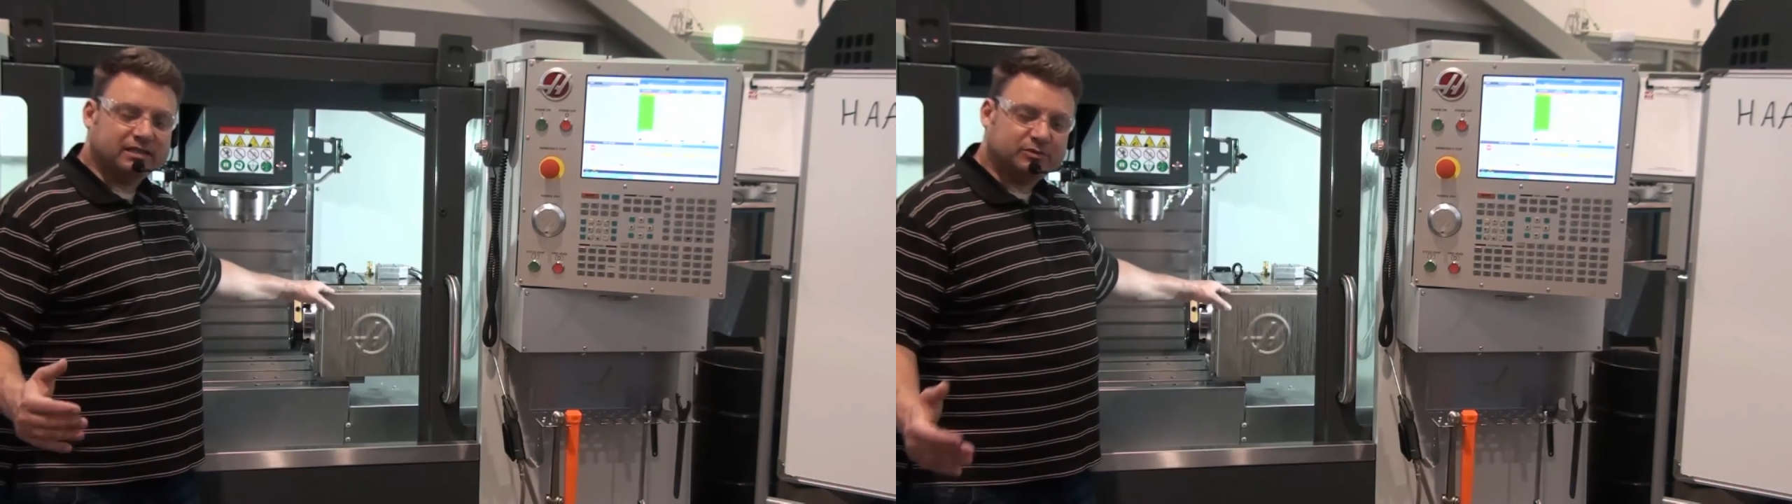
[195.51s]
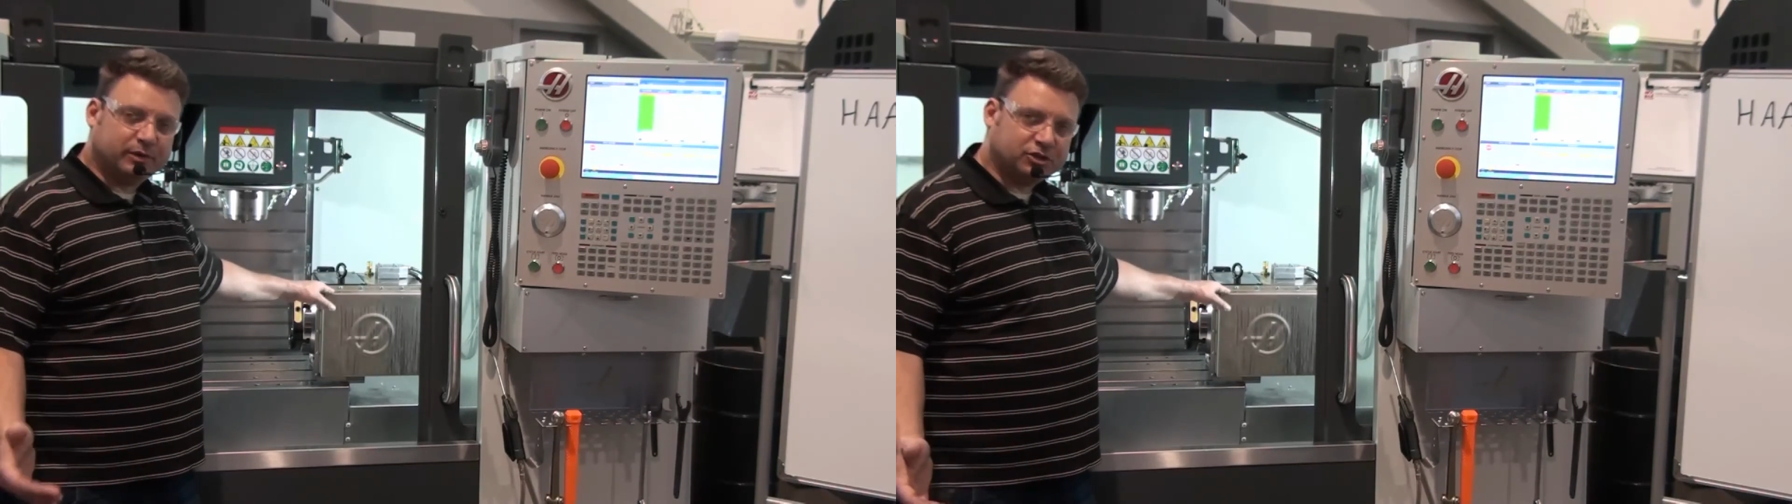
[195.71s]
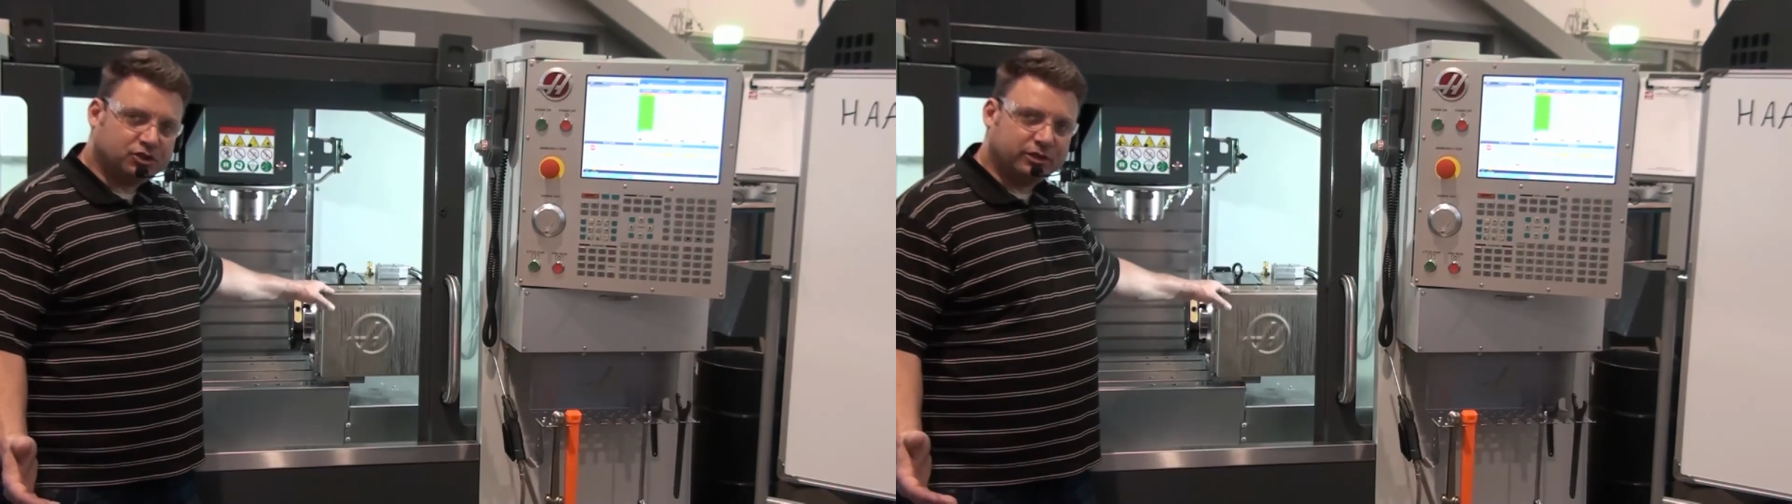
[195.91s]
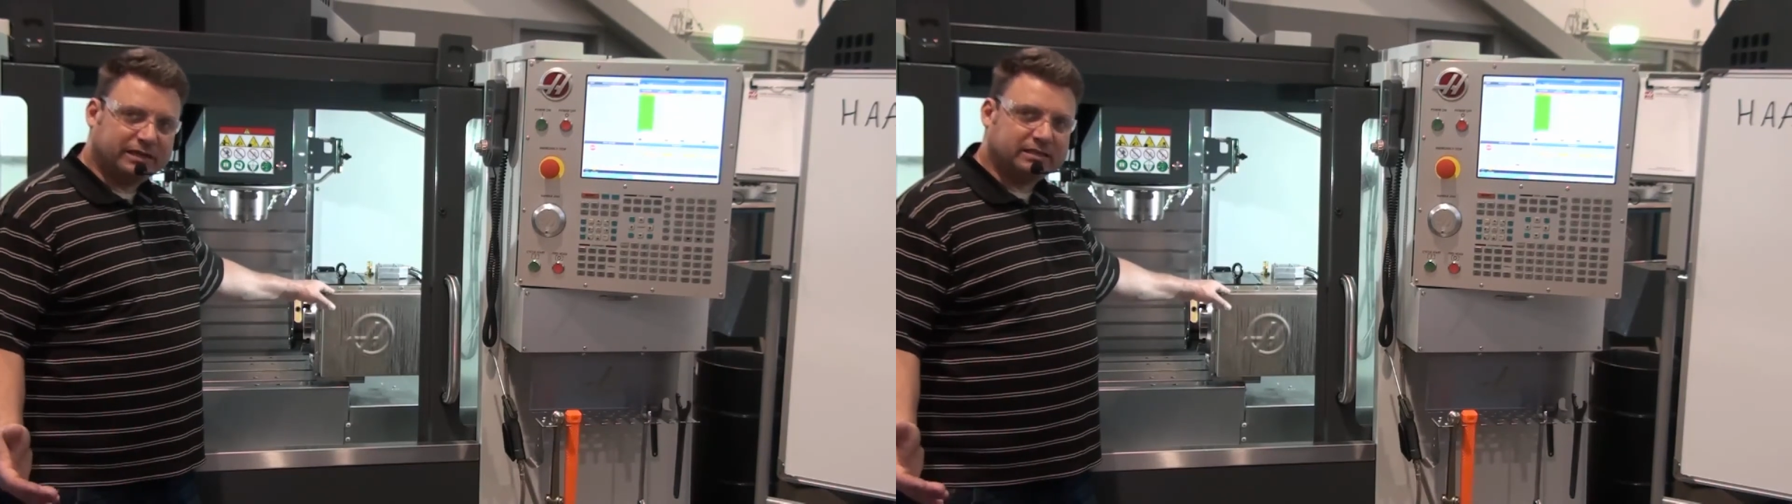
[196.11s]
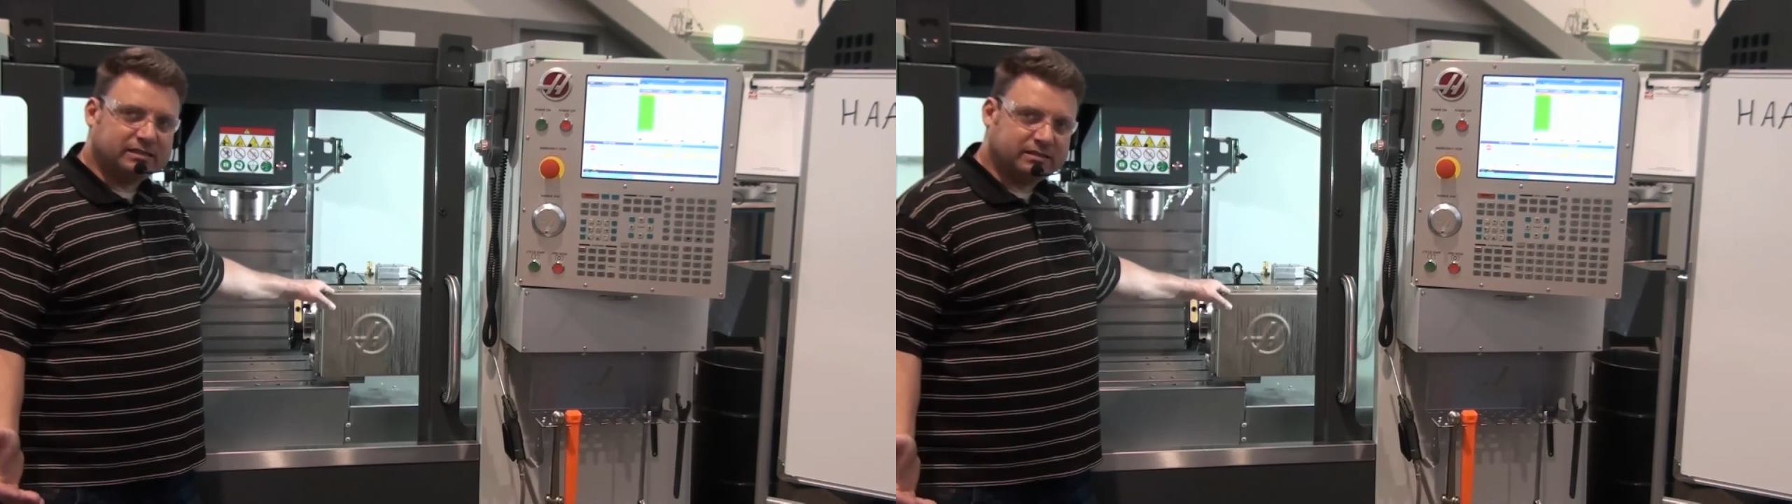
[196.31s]

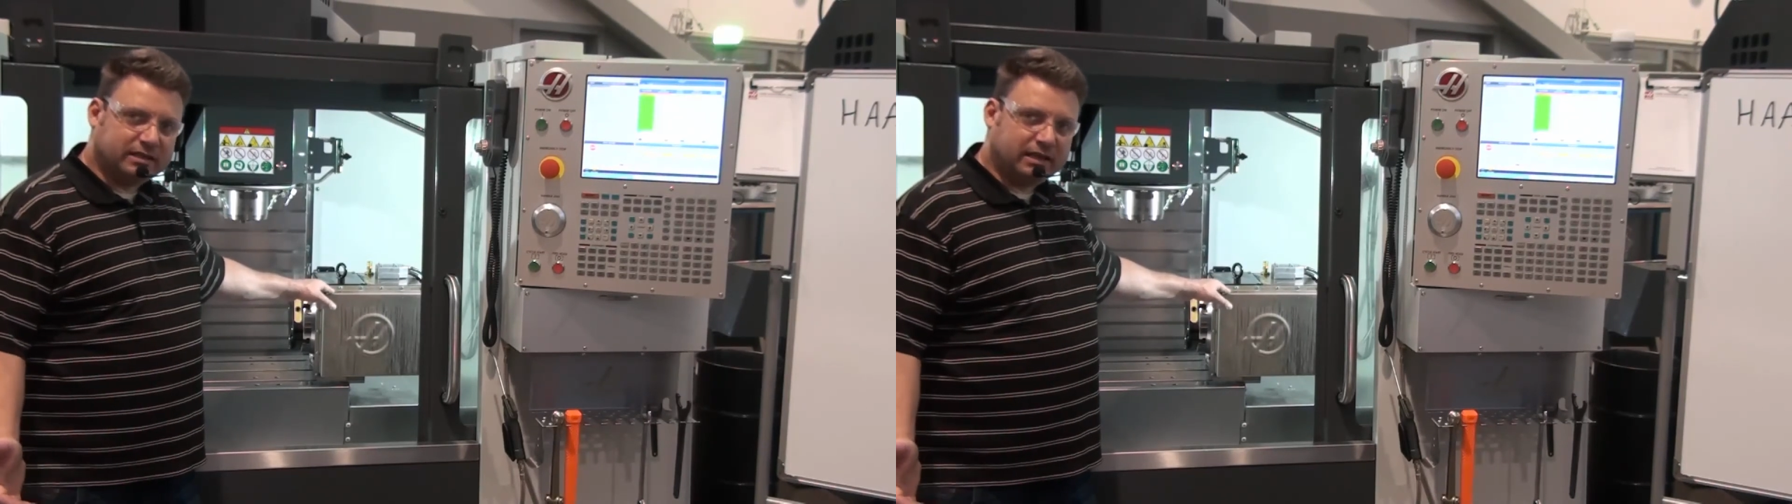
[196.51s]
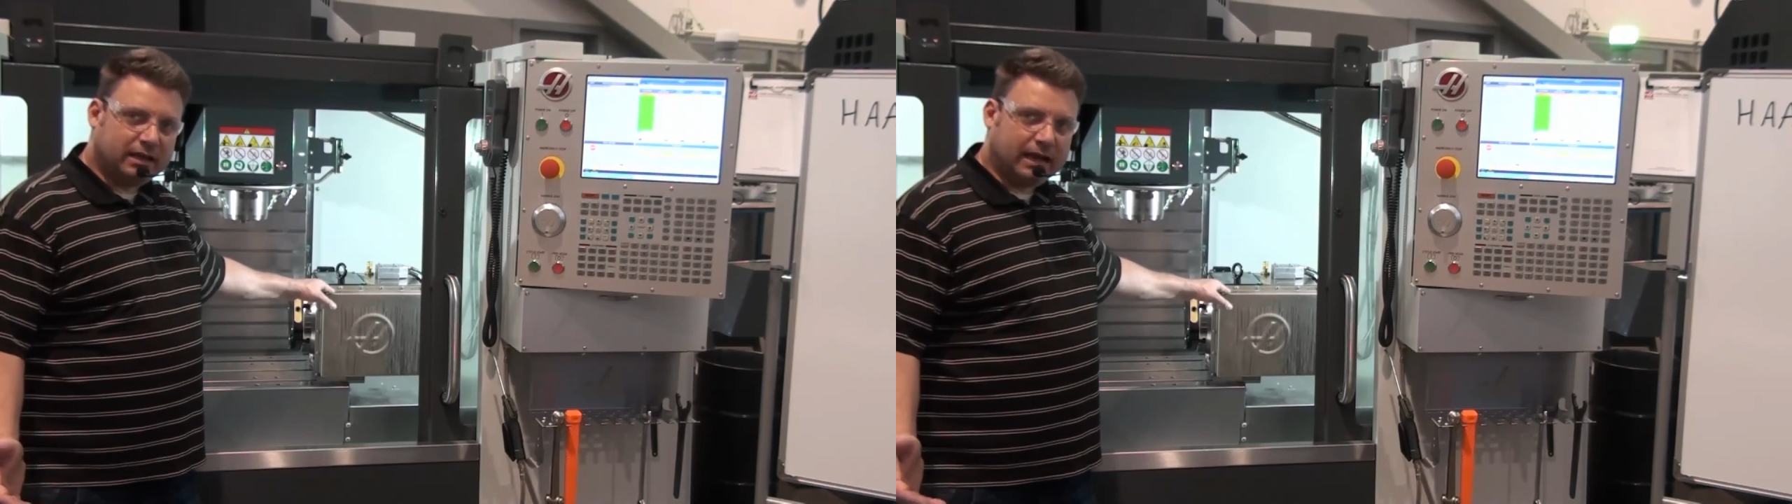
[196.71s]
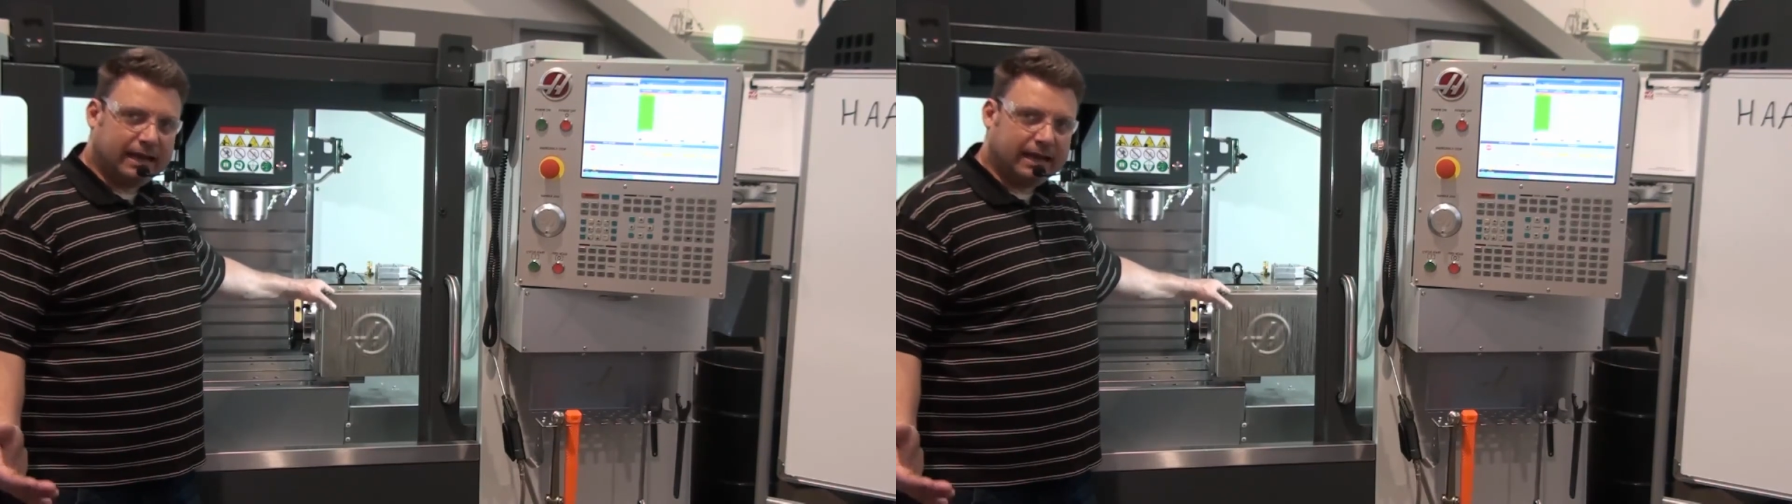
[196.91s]
especially in Z